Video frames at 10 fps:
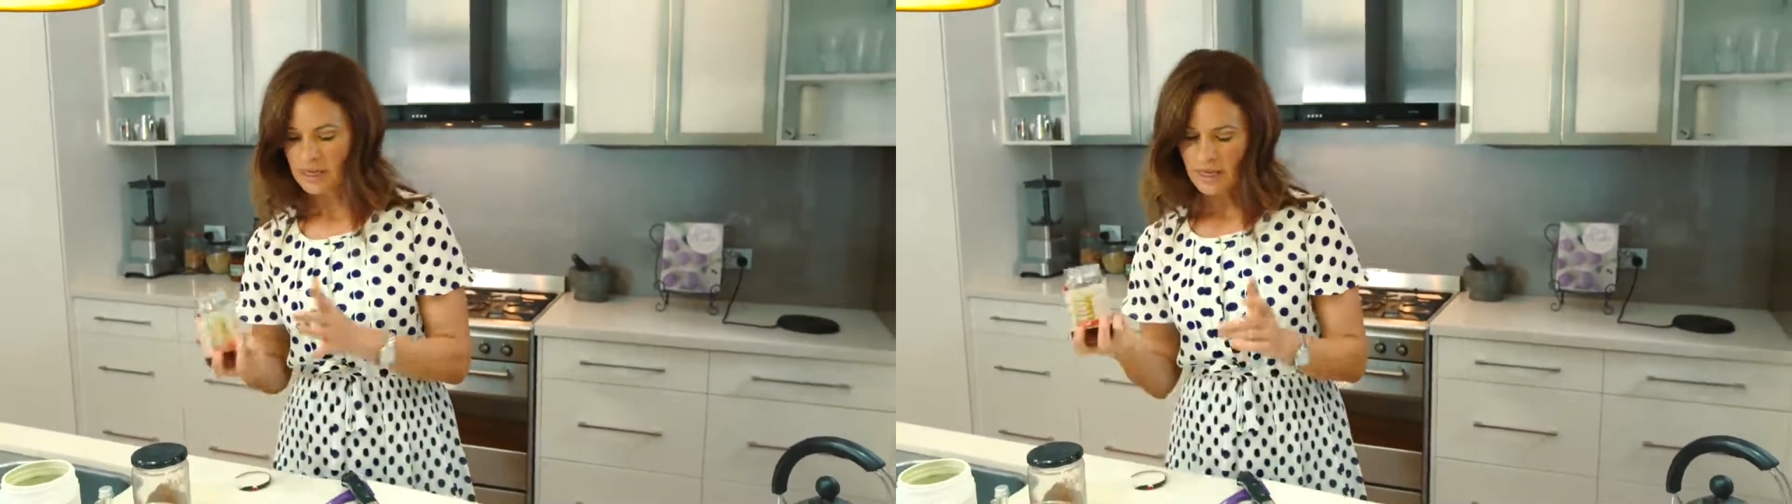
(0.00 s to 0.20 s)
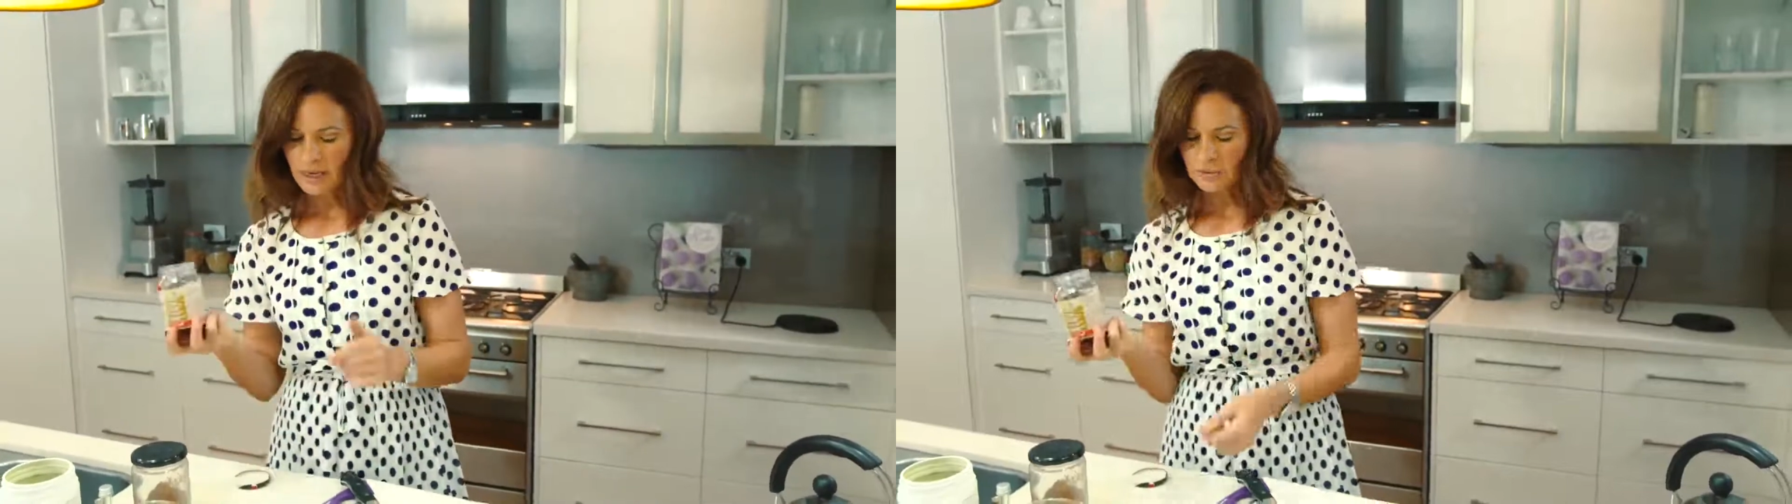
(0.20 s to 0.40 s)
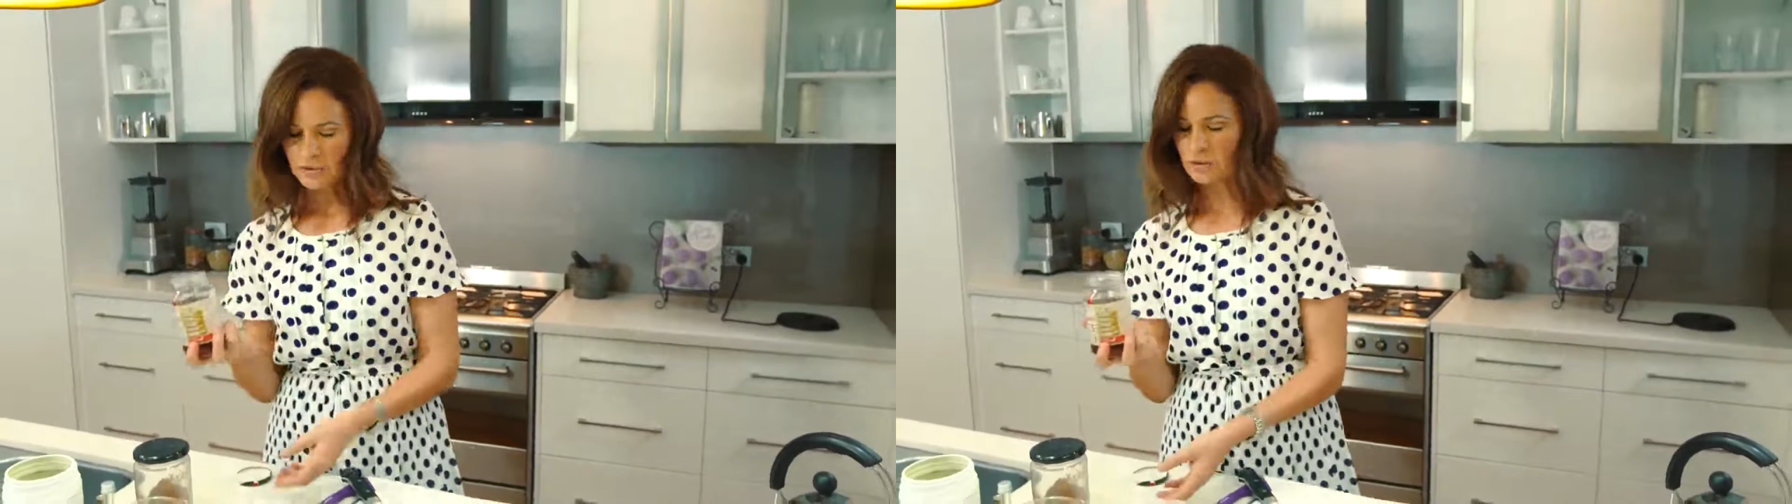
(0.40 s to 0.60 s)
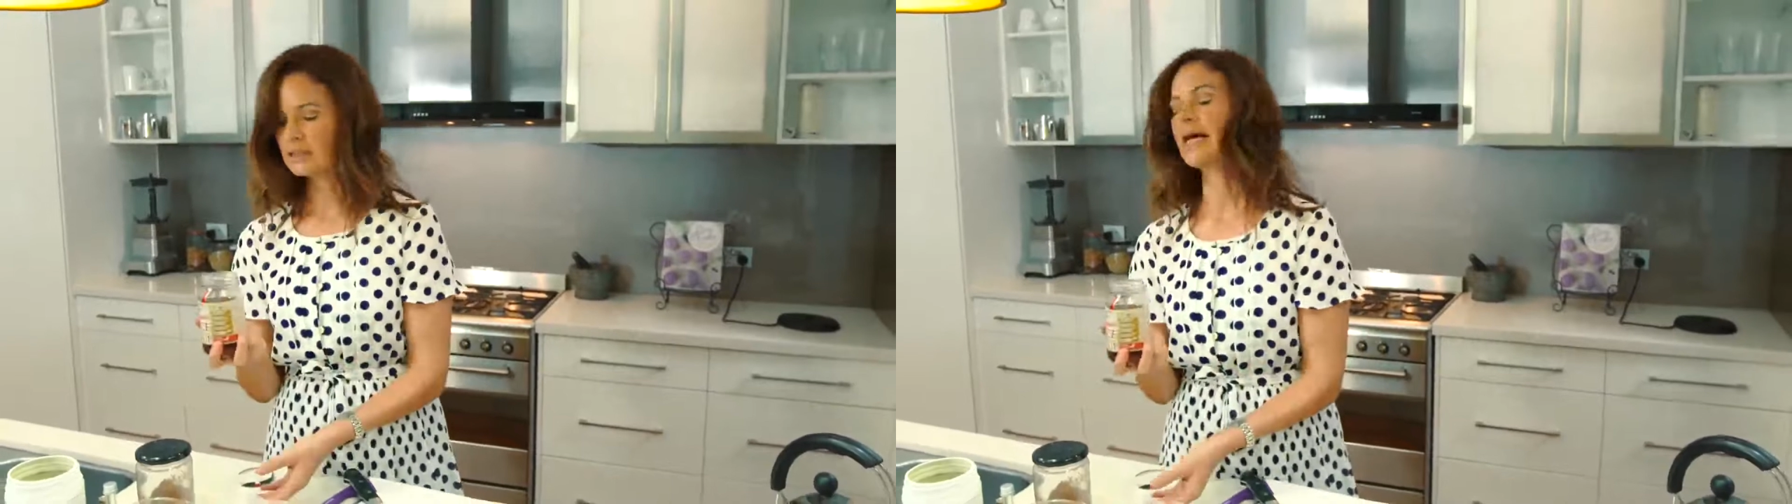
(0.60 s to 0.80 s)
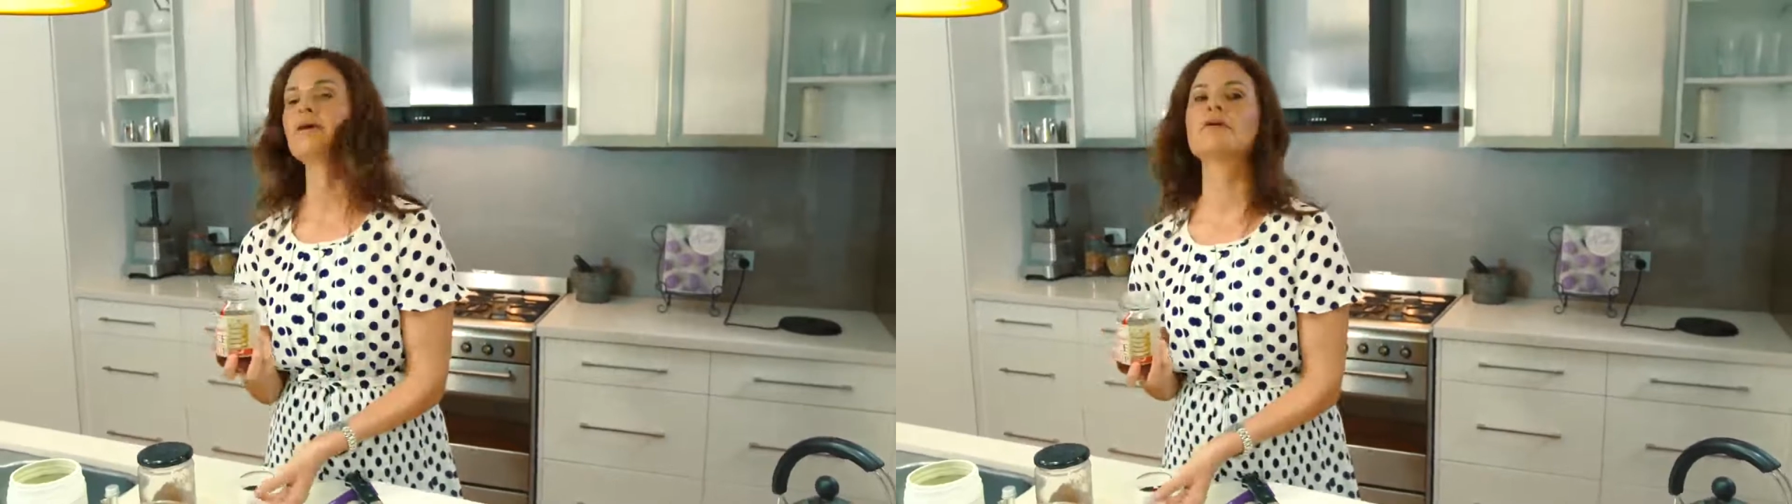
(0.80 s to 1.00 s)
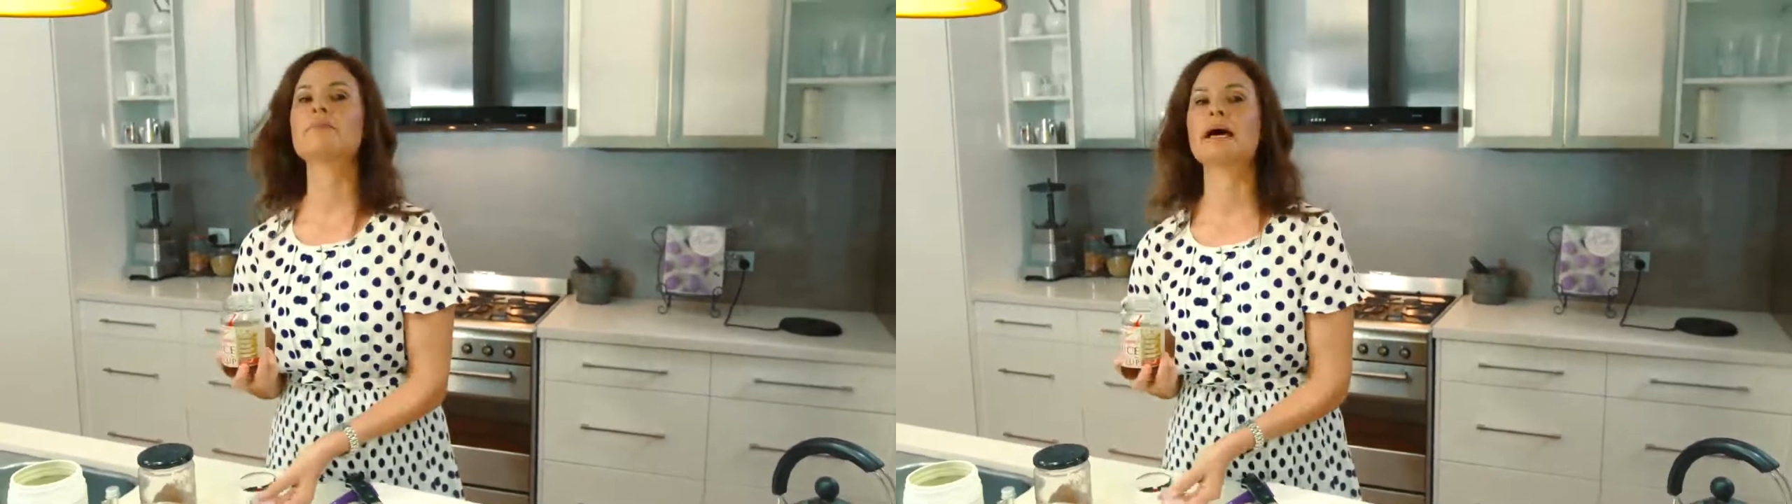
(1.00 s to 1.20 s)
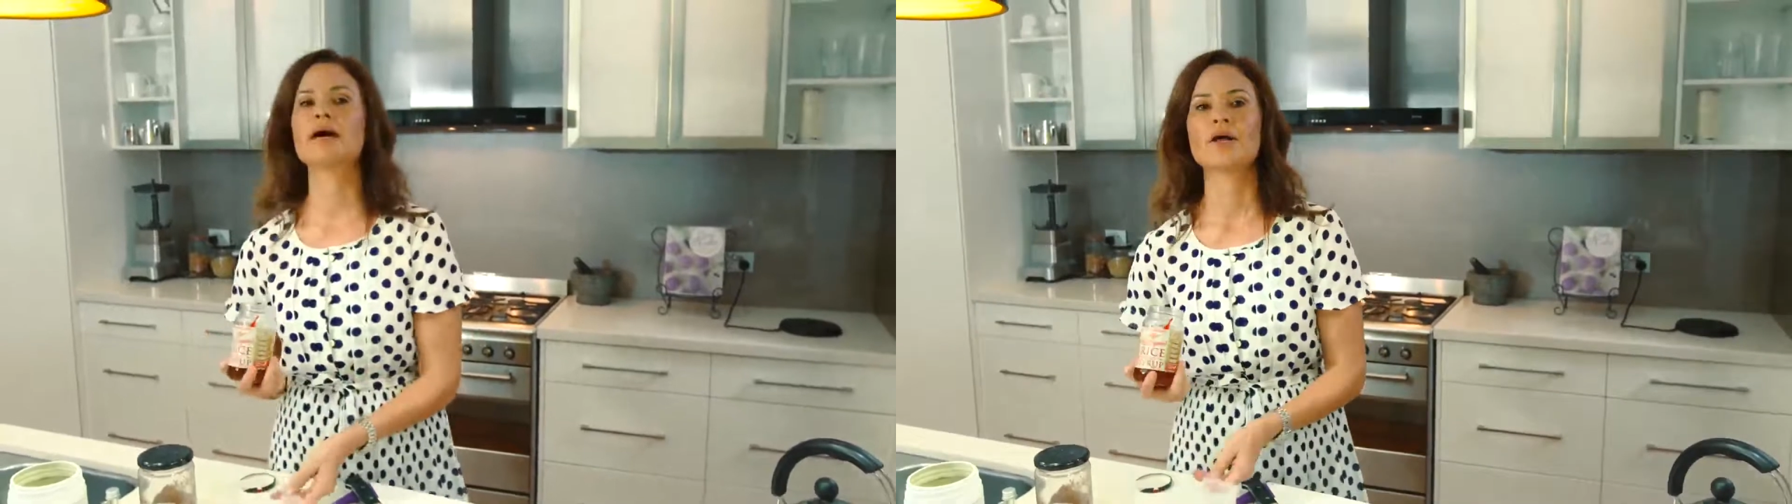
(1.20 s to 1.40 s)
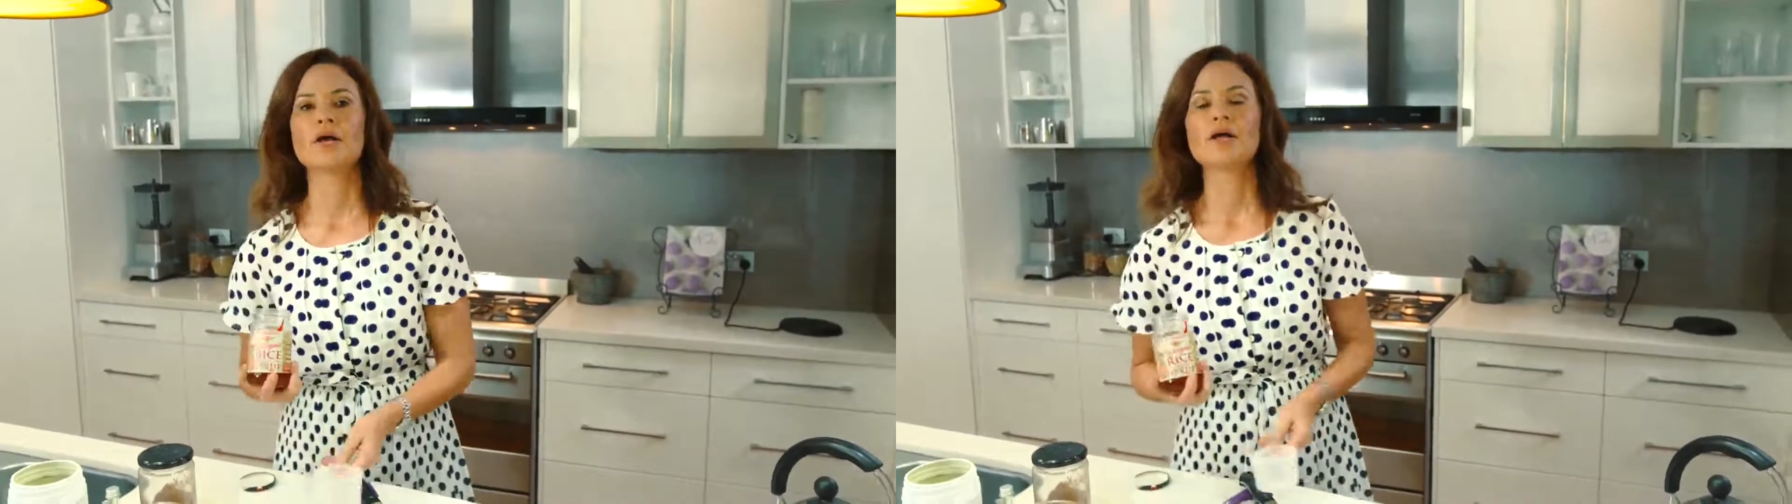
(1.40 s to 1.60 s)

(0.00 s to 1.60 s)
and I'll talk later about